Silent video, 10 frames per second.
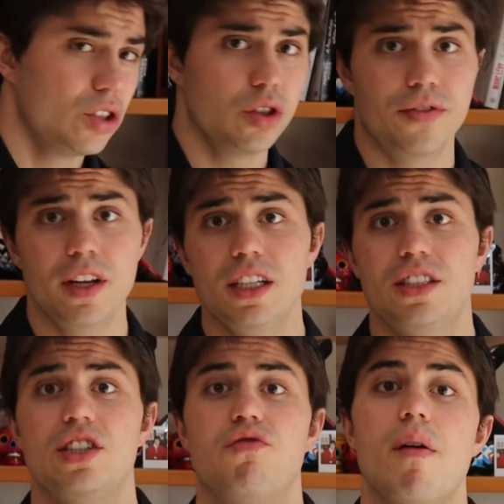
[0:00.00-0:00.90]
to
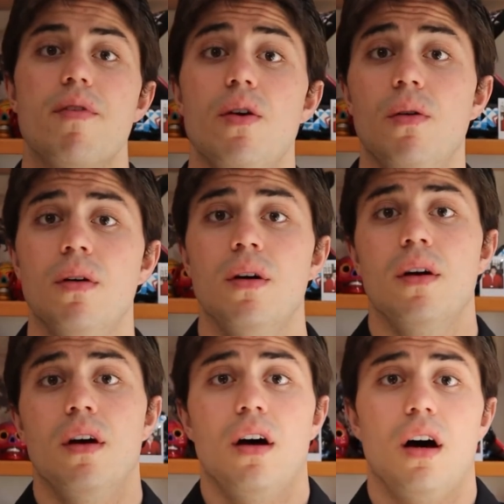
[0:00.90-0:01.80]
finish this review,
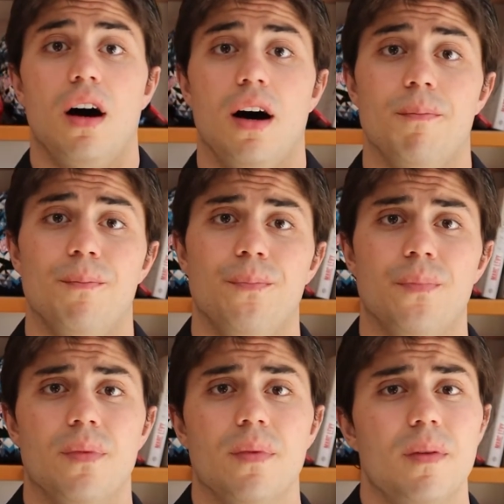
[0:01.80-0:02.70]

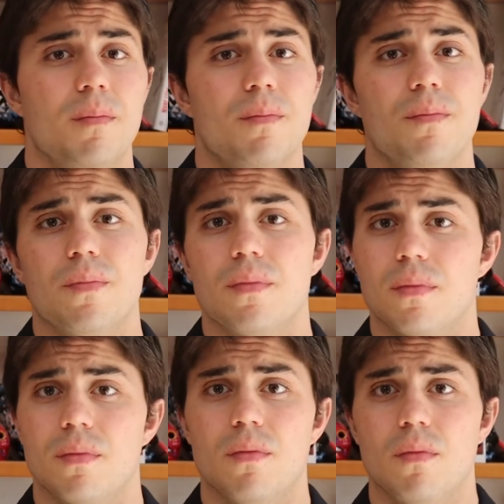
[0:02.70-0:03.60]
um,
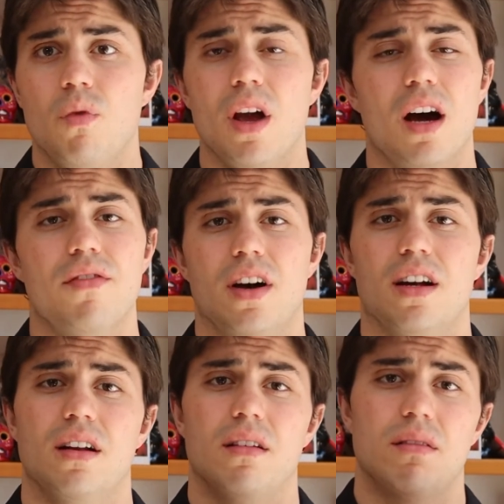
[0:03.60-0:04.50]
we have
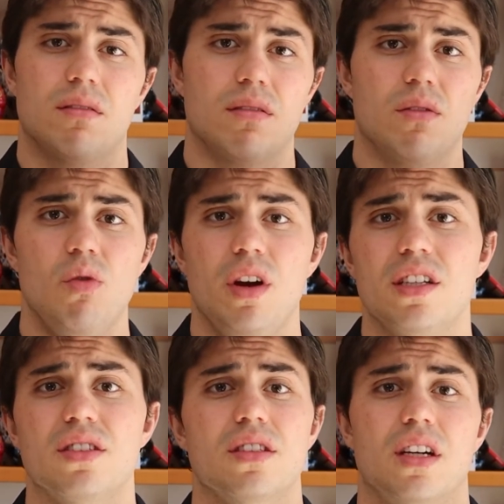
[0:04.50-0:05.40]
that
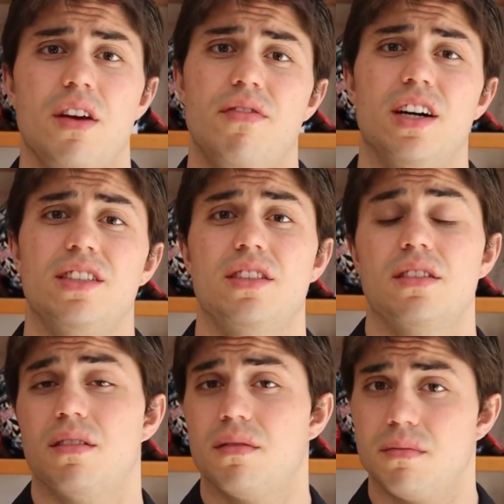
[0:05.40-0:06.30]
Luis gave
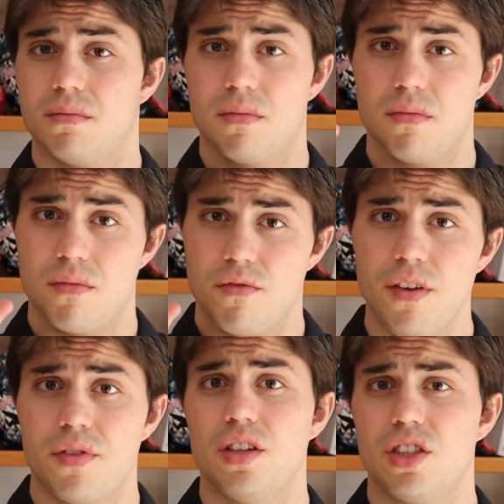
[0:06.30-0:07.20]
us
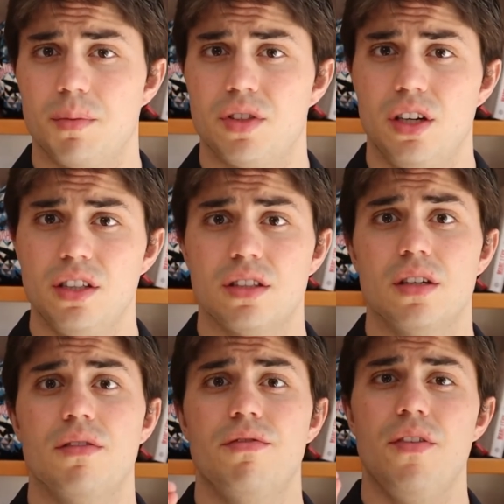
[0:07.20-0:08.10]
50 chapters,
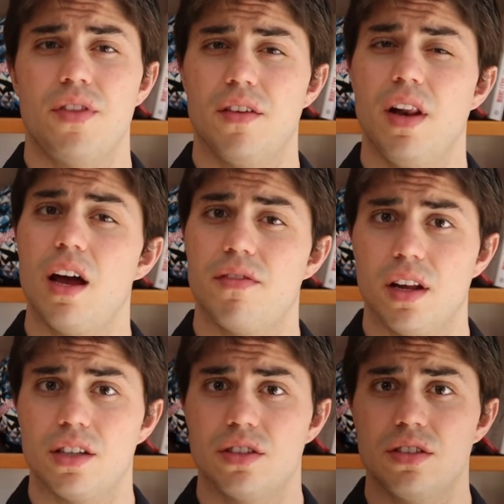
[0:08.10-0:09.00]
50 life
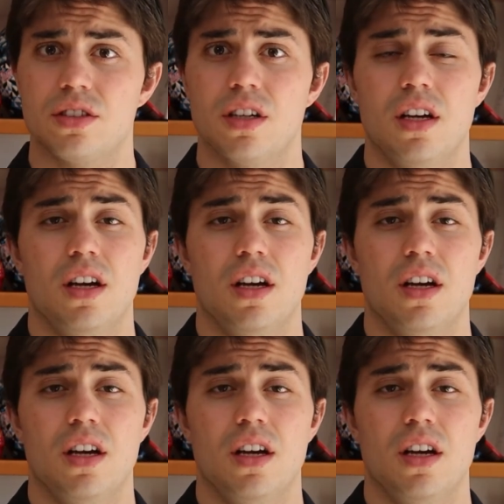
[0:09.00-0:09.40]
lessons.